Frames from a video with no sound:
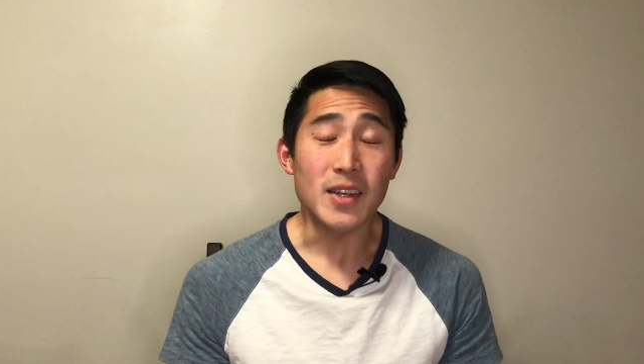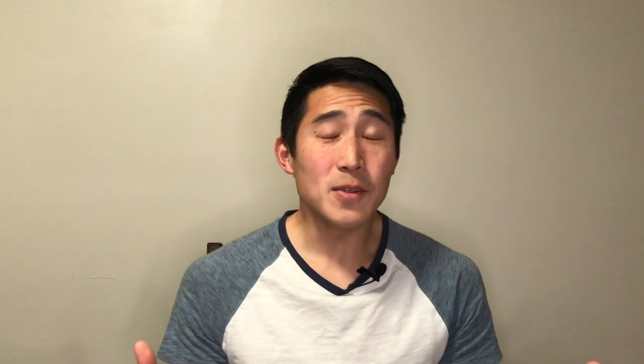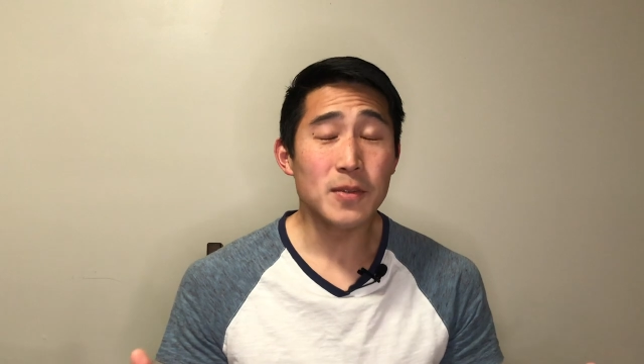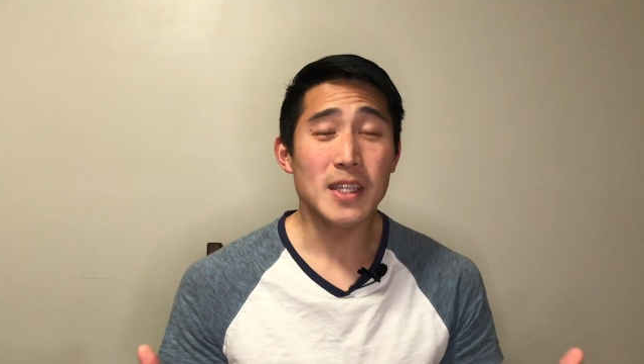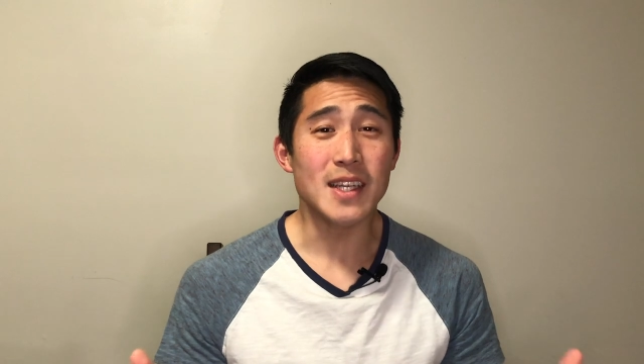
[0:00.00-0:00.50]
How
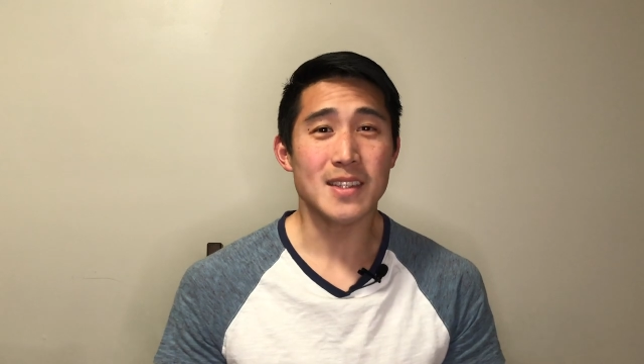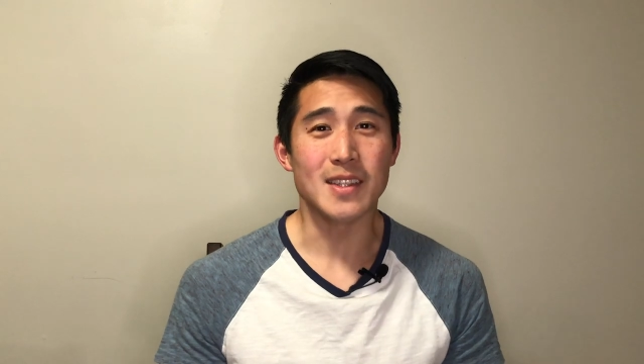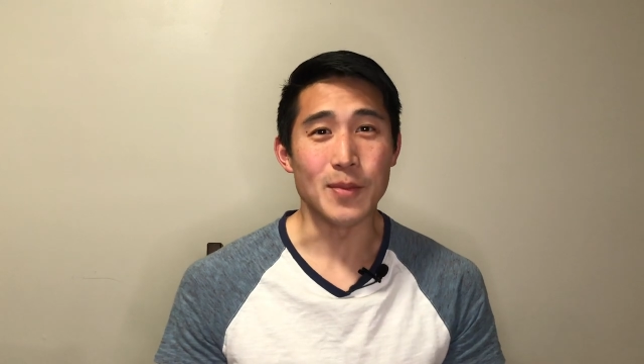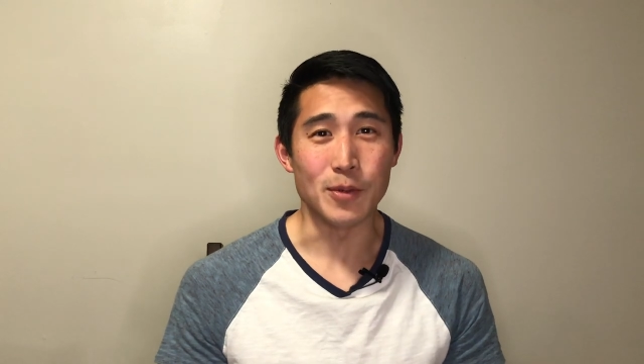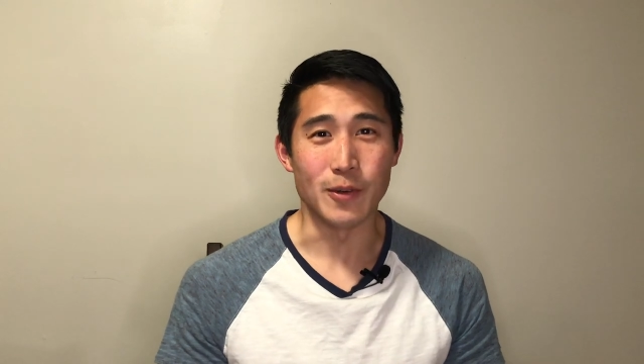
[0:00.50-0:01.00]
did we get
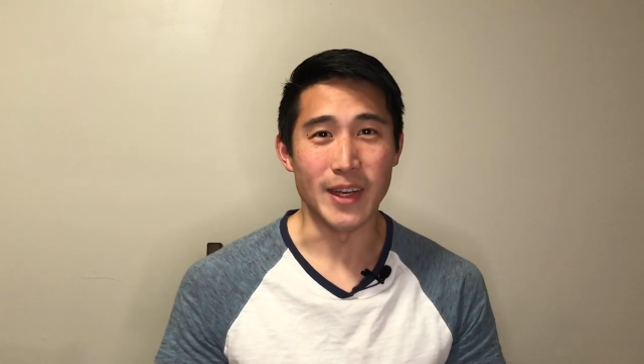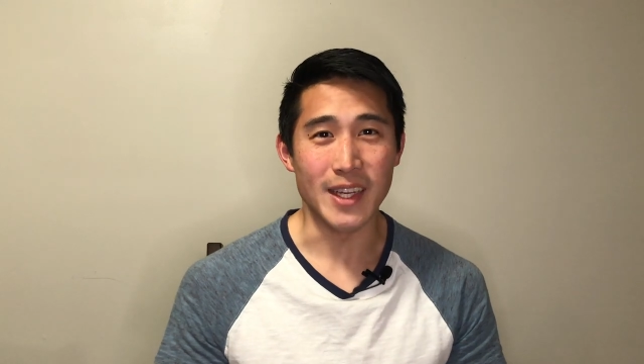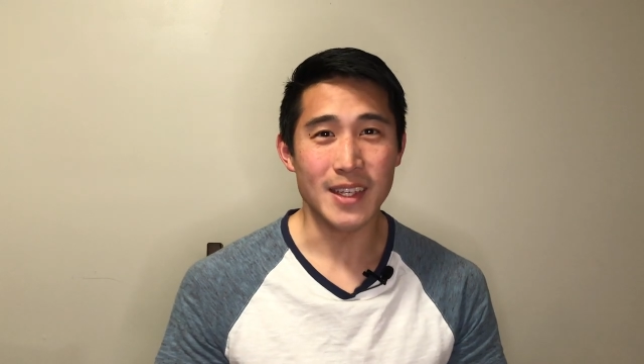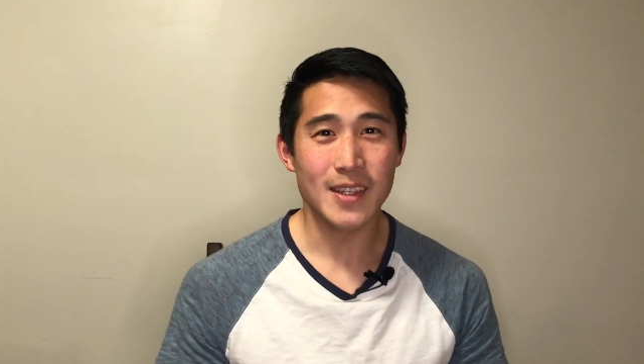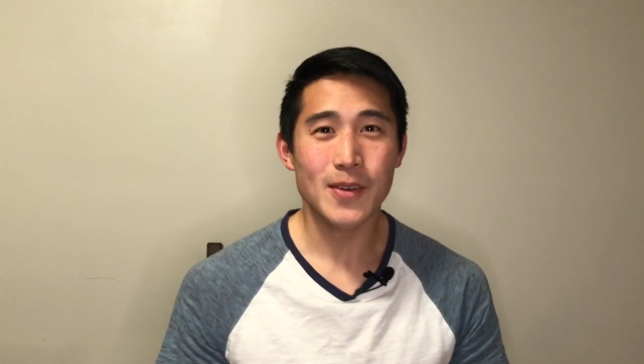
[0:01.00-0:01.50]
to the
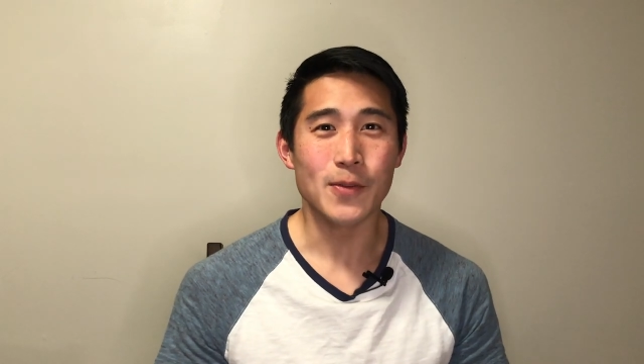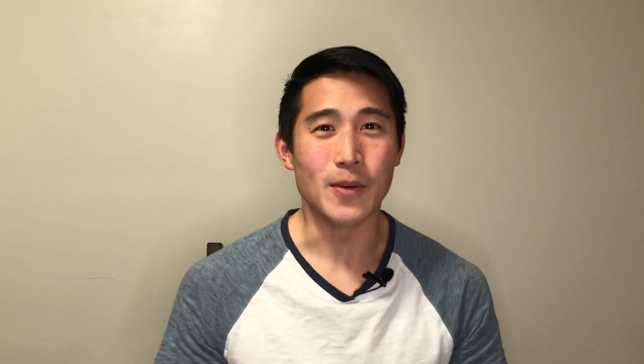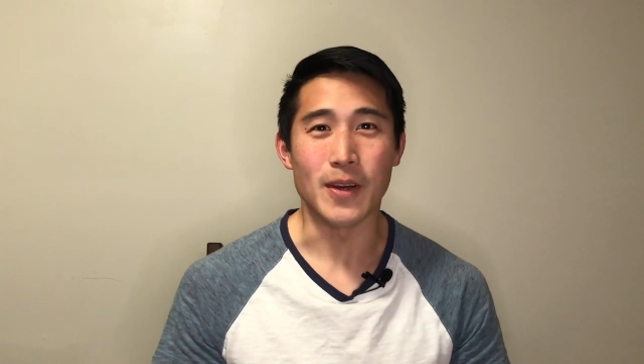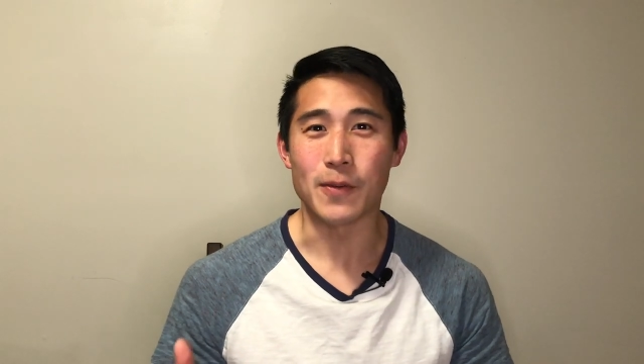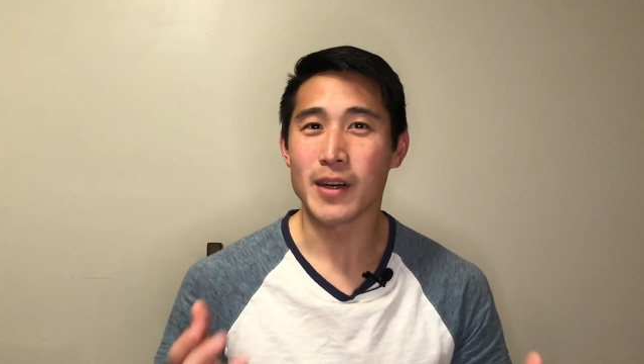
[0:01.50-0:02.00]
point
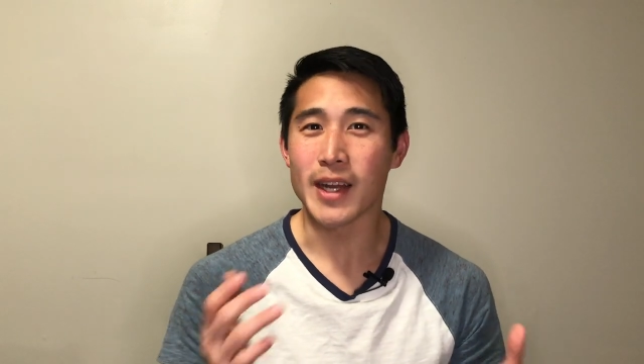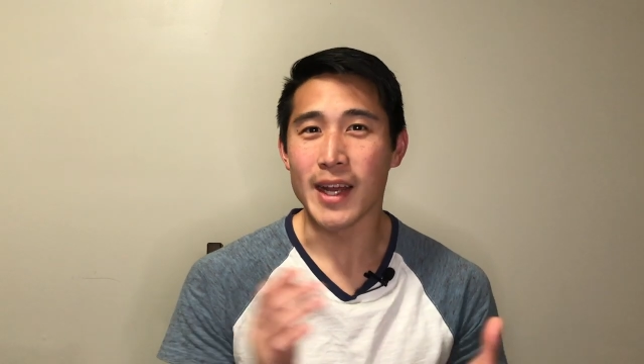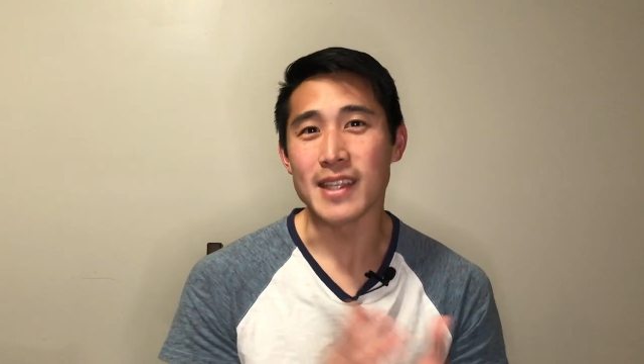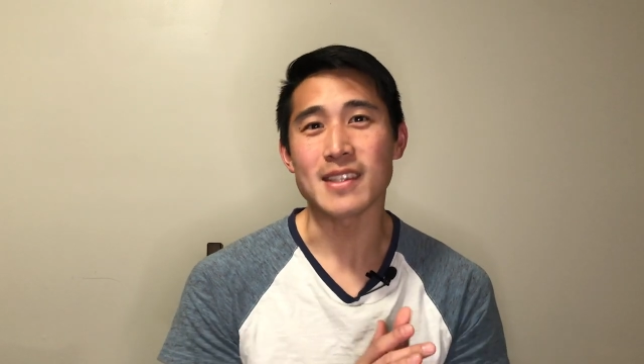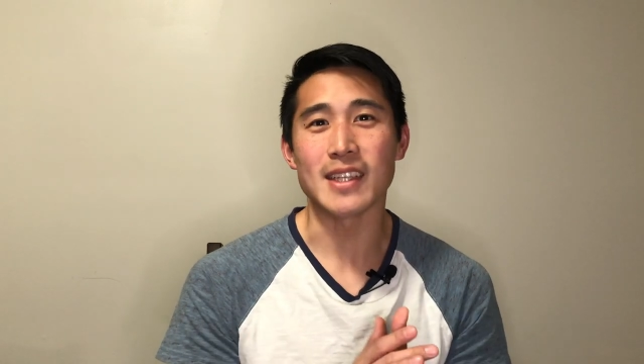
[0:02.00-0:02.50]
where we're
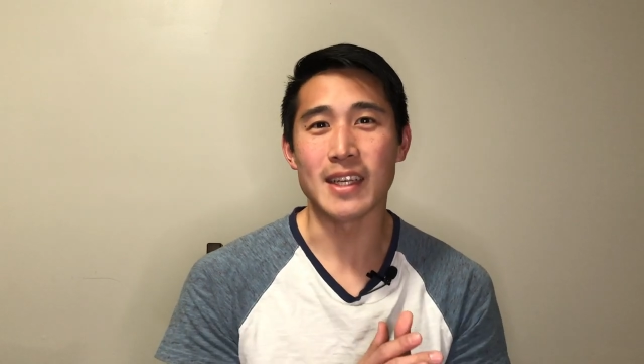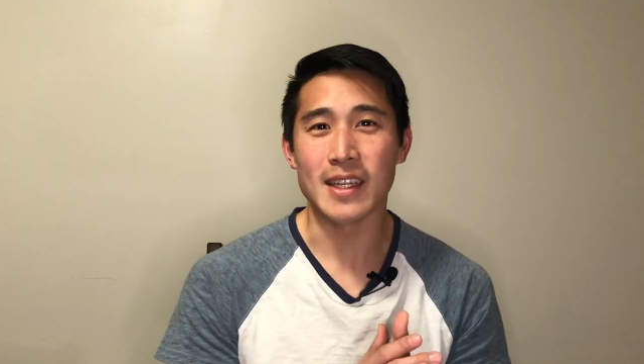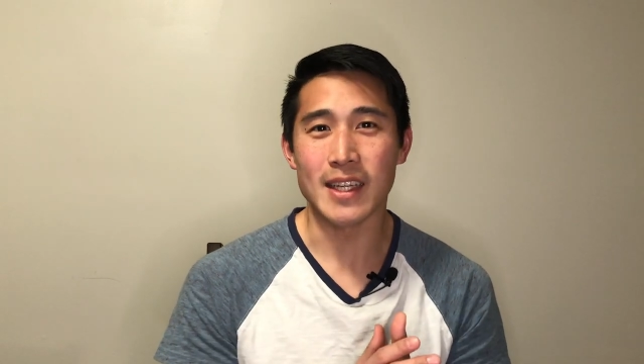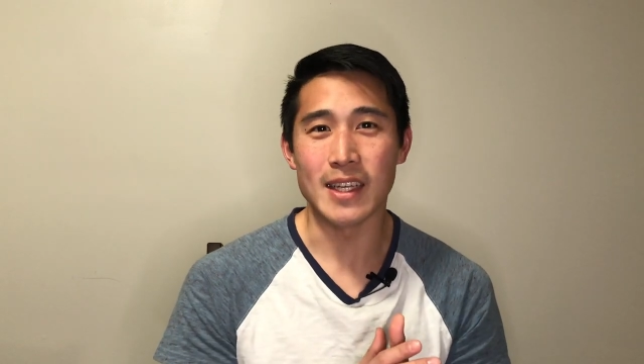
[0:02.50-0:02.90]
asking